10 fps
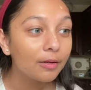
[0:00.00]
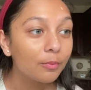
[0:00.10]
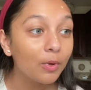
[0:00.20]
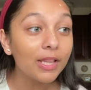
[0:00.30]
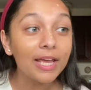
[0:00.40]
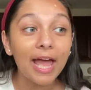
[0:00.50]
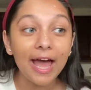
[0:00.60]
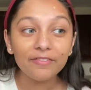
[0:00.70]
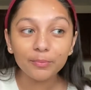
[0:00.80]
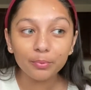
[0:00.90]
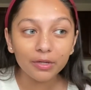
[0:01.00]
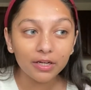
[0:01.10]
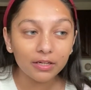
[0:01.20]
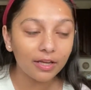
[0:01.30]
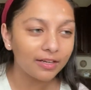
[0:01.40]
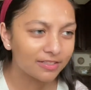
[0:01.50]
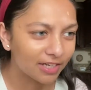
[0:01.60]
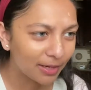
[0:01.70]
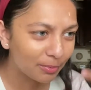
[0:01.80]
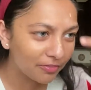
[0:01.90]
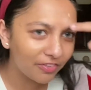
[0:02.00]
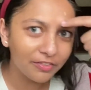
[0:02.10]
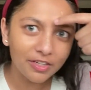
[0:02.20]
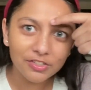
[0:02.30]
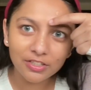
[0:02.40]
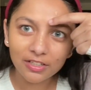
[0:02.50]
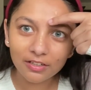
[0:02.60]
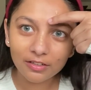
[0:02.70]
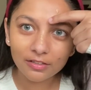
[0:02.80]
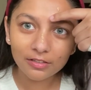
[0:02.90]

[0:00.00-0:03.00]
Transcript: Well, I haven't put any... Did I put foundation here?